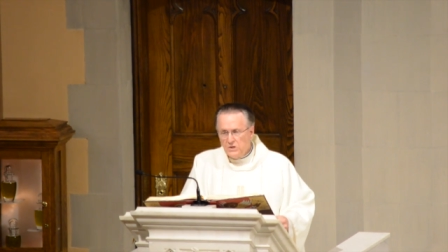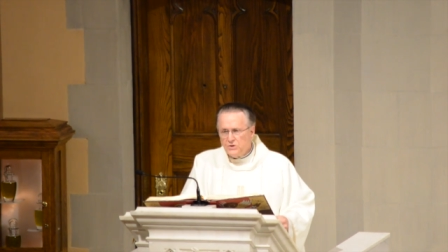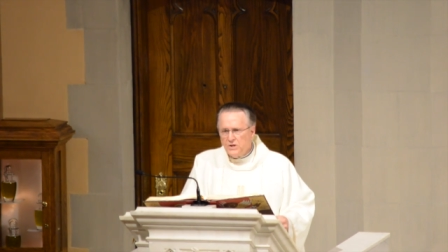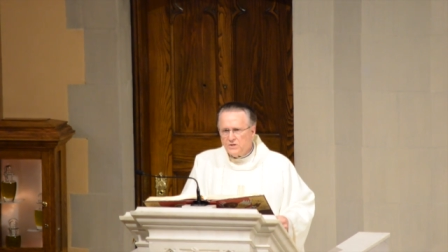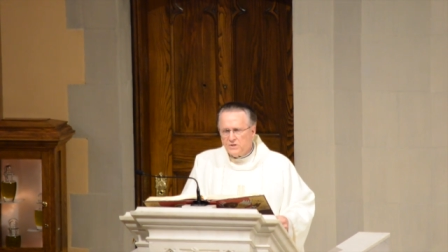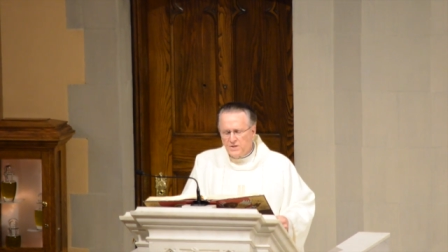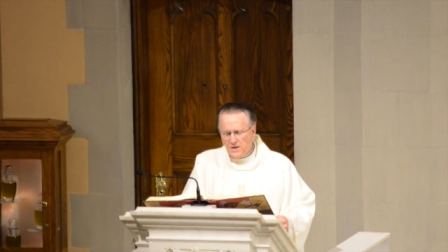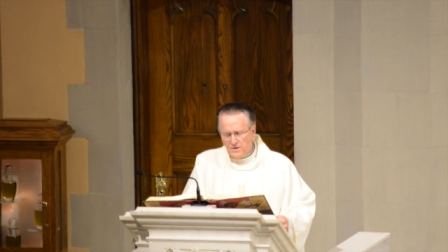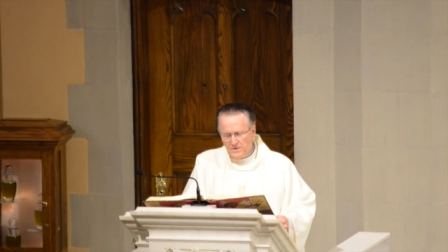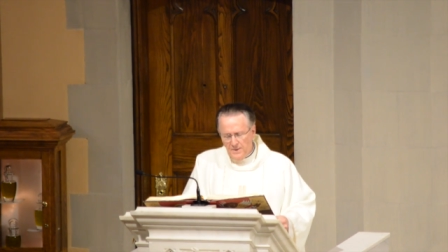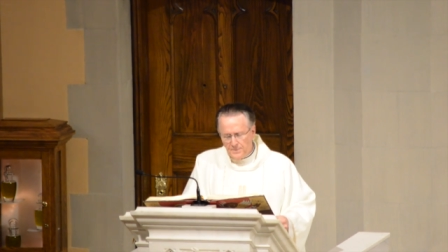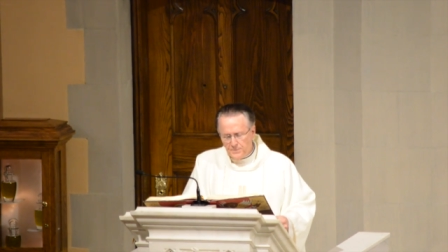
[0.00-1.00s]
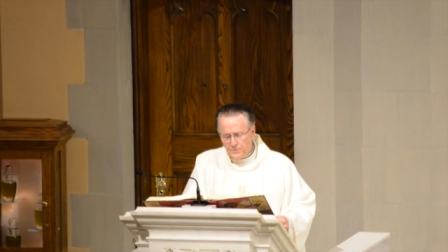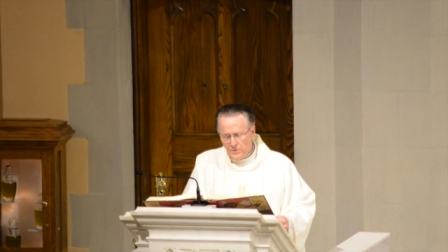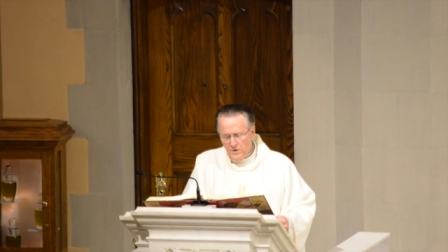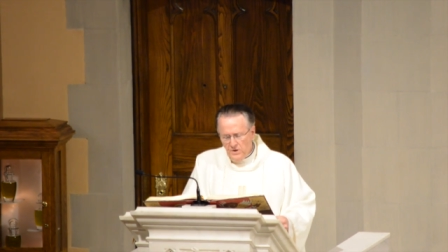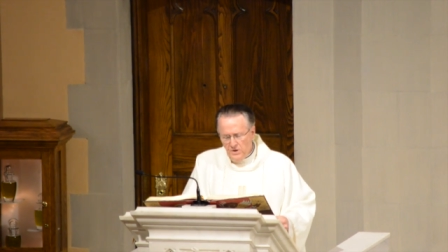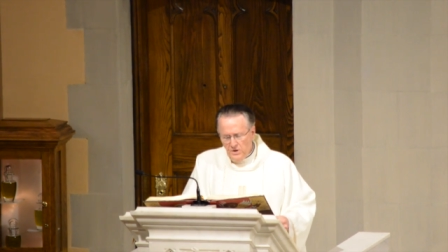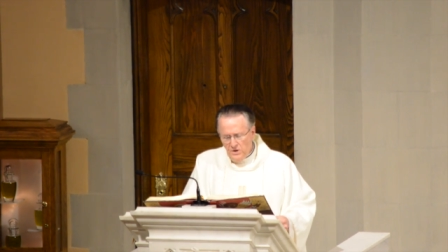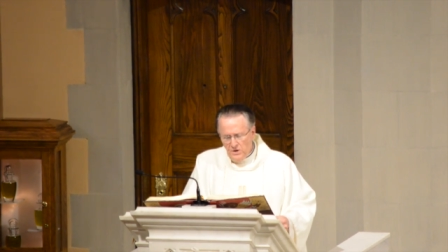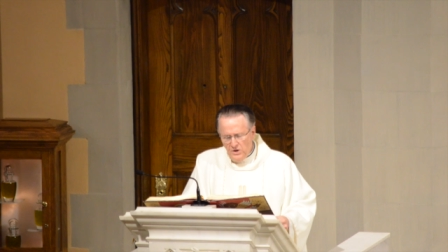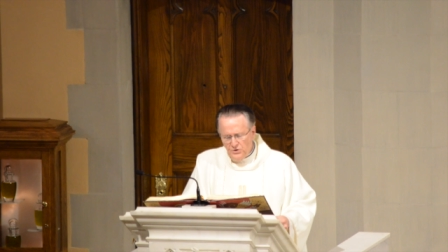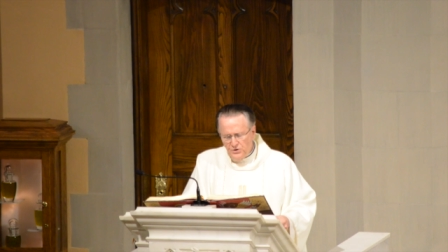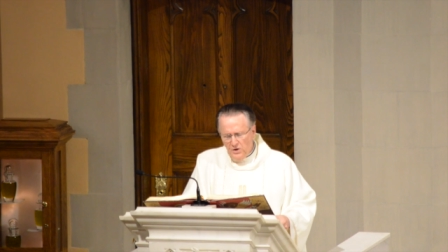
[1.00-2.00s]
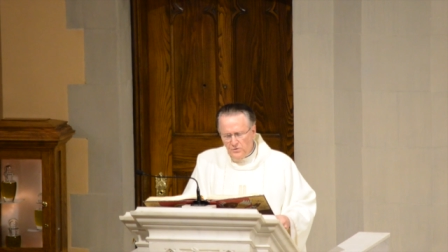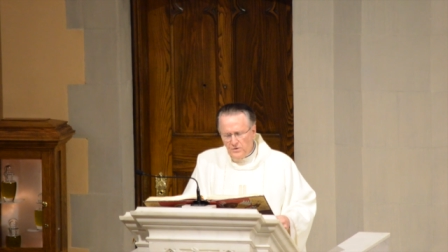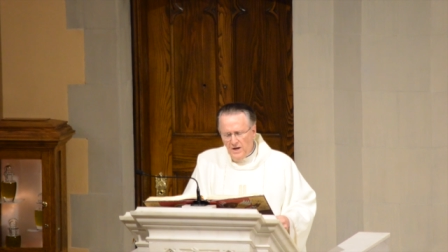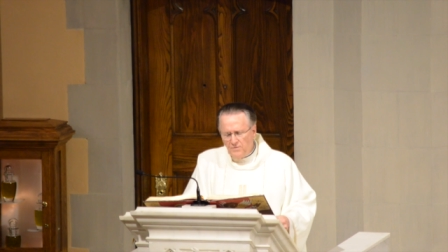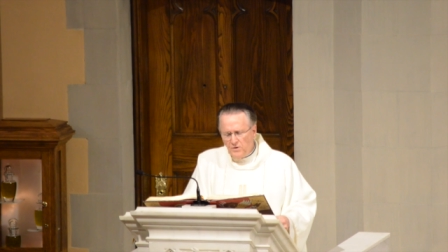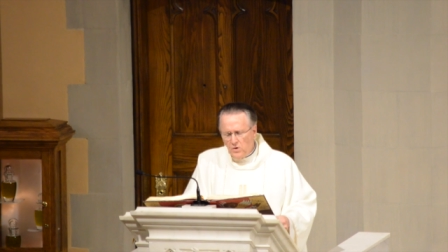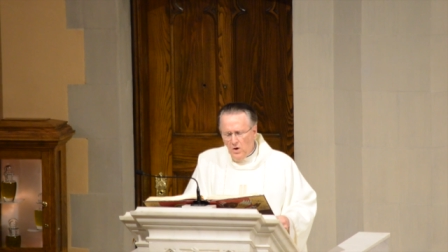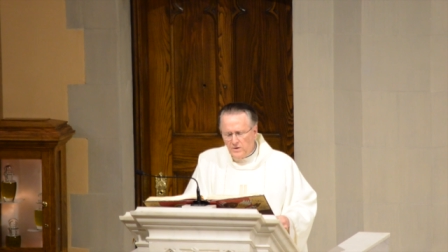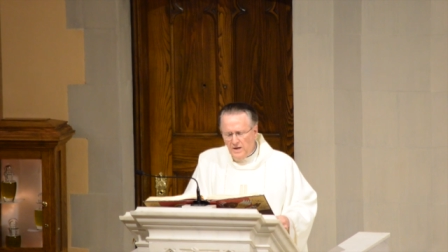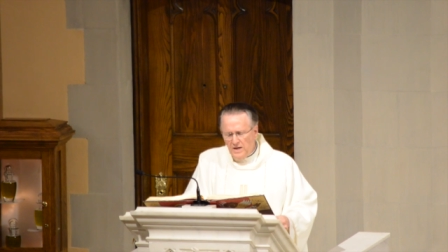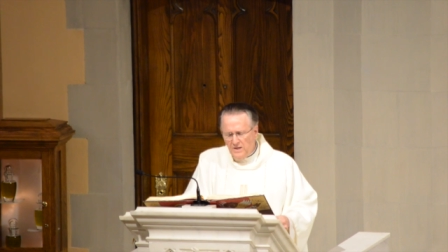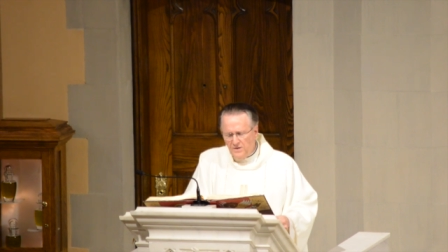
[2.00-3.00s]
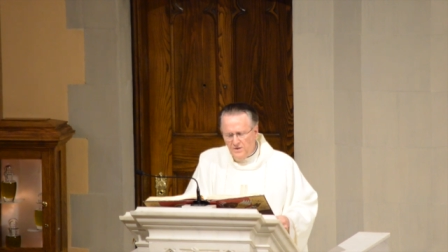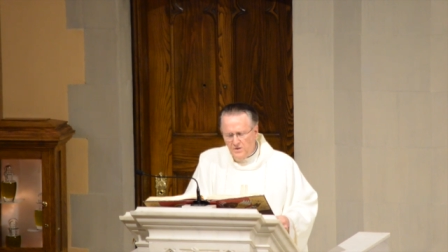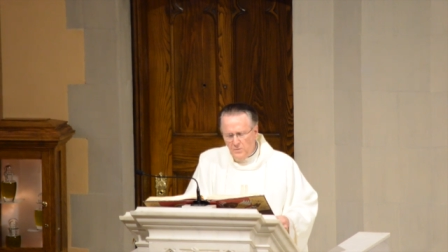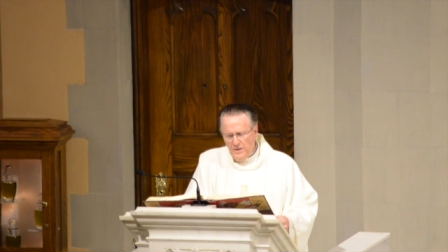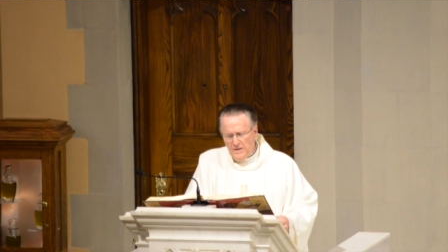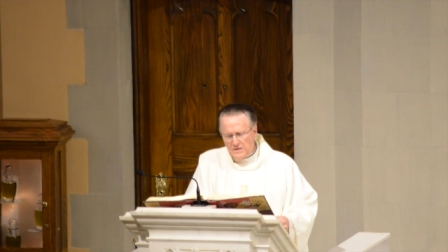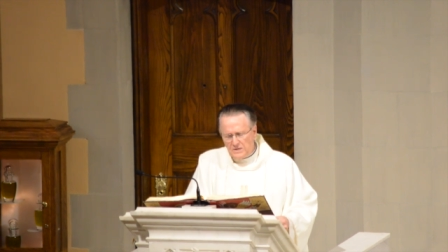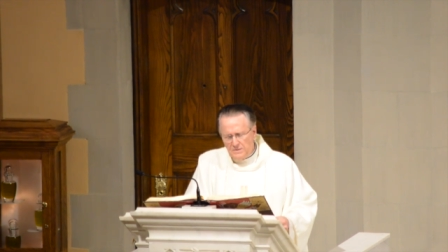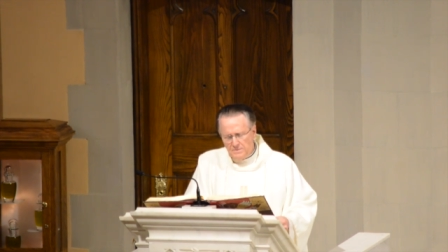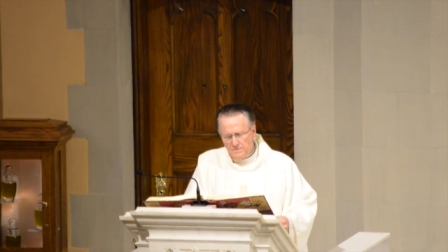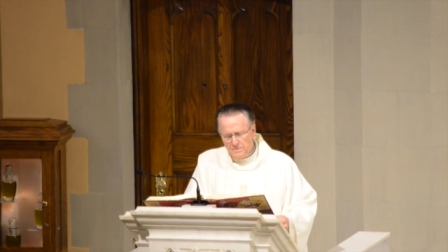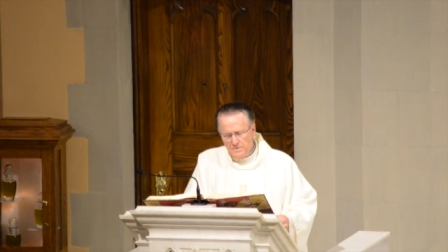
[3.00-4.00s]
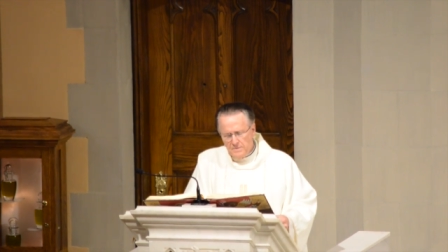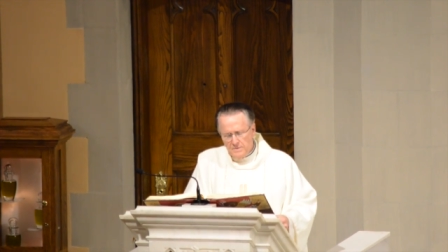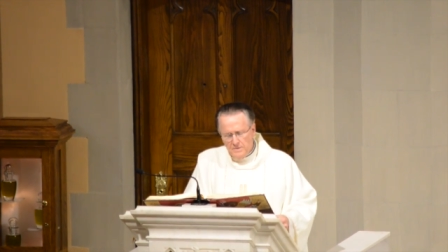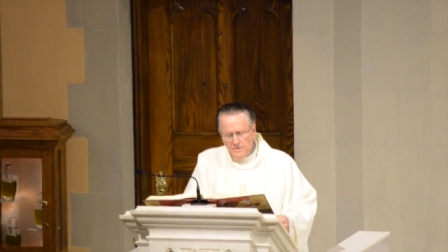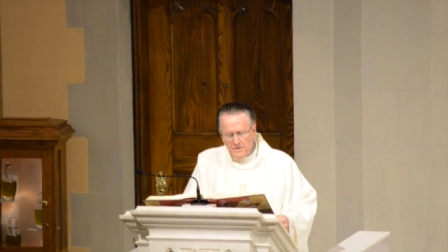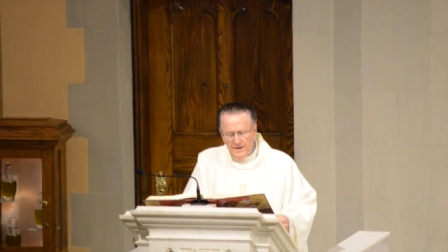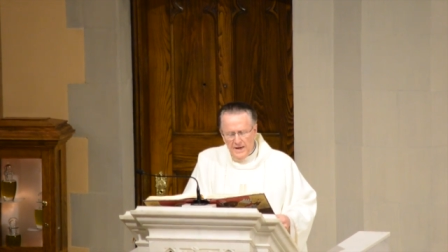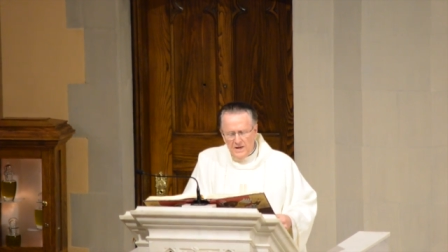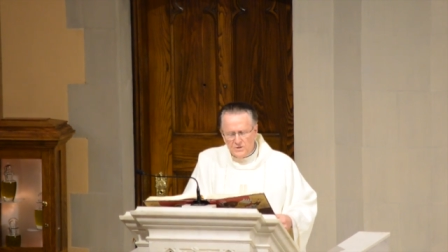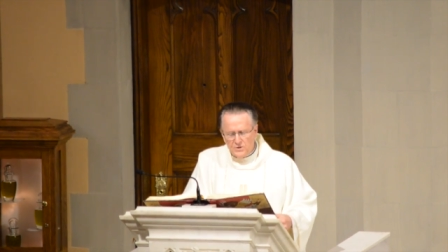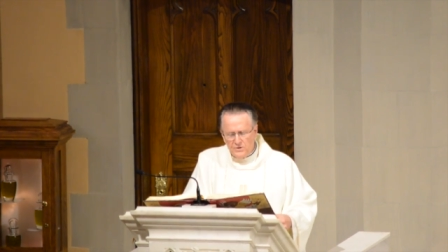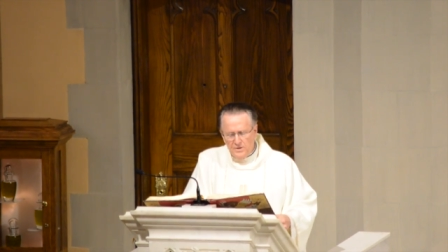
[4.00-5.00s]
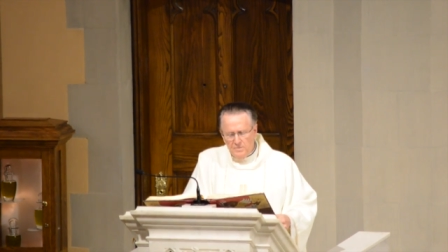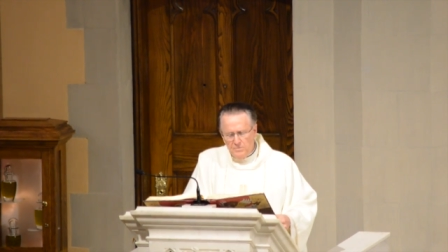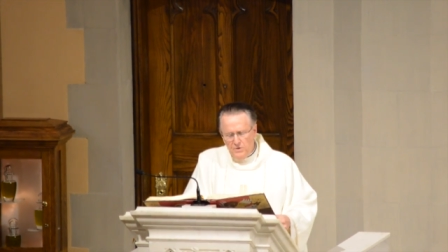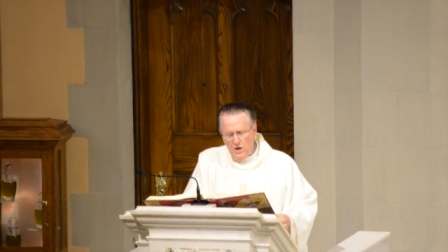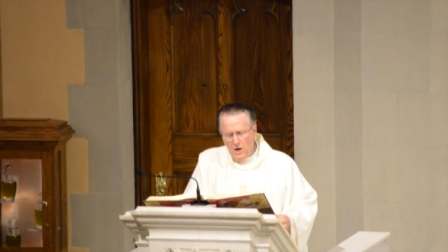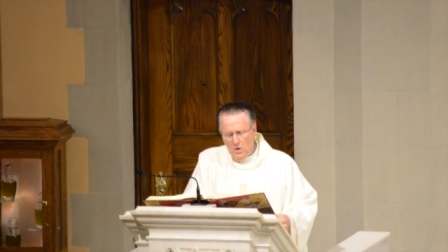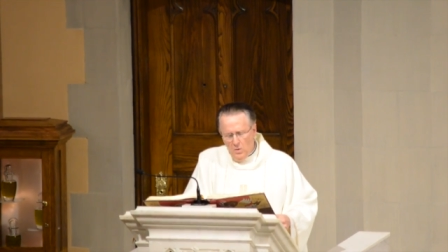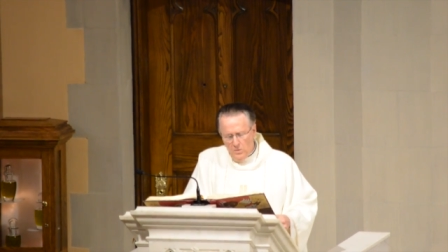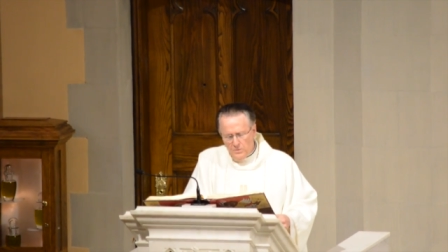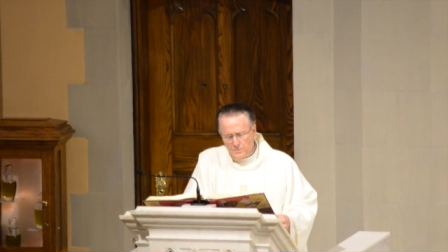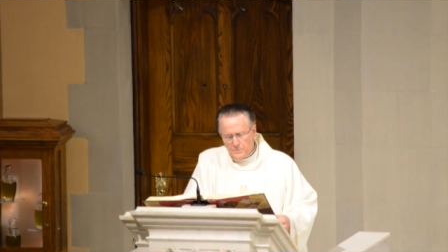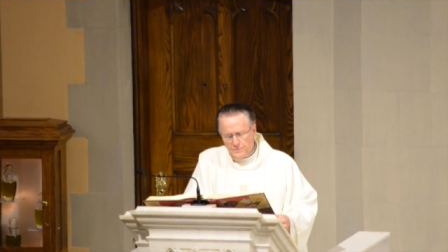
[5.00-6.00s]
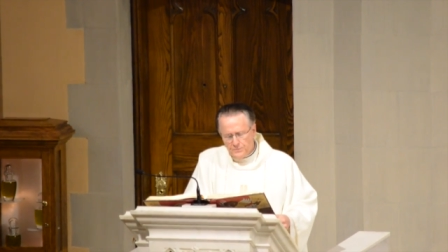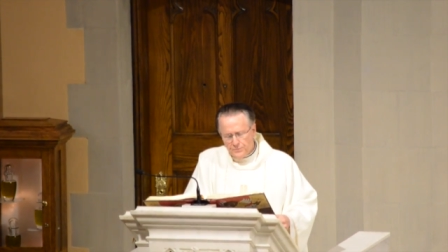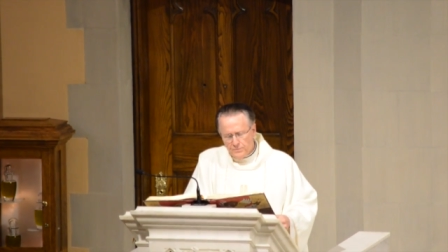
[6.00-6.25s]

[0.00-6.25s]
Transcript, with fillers: Jesus said to them, Children, have you caught anything to eat? They answered him, No.